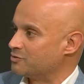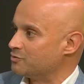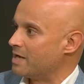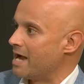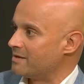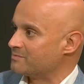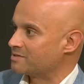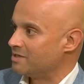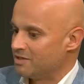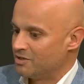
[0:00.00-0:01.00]
two
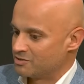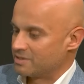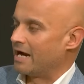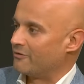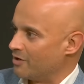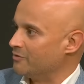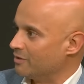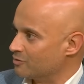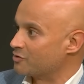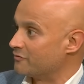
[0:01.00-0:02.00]
games. So Gary
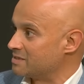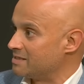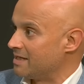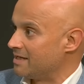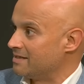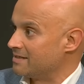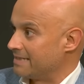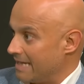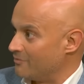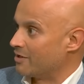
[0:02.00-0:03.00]
O'Neill is obviously
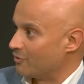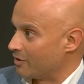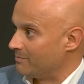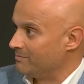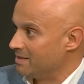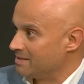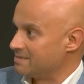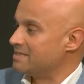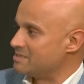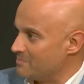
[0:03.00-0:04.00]
counting on him,
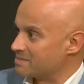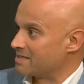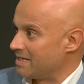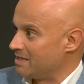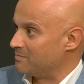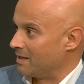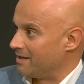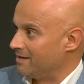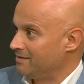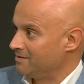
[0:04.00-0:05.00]
sees him as a key
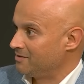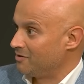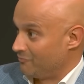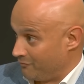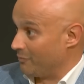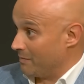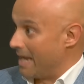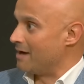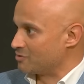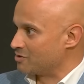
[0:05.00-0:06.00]
player. From the
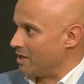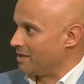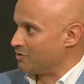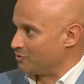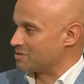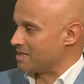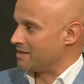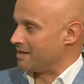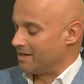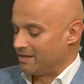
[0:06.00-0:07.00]
outside, you could say
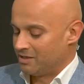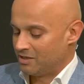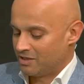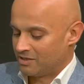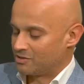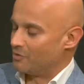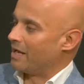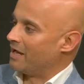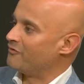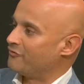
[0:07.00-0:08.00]
that. So
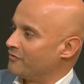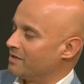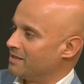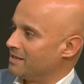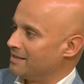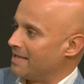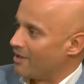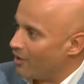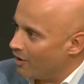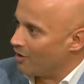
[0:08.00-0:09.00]
if they
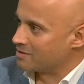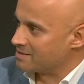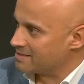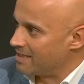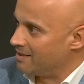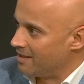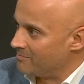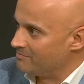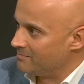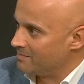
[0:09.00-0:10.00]
are to sell
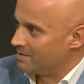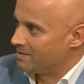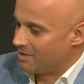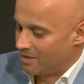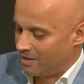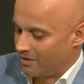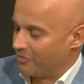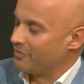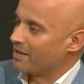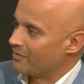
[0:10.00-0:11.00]
him, I
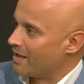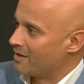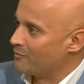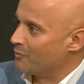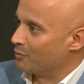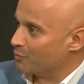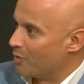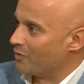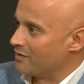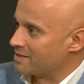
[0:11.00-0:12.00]
think they would
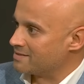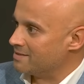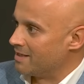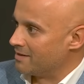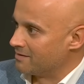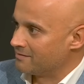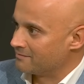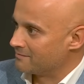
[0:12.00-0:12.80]
want this done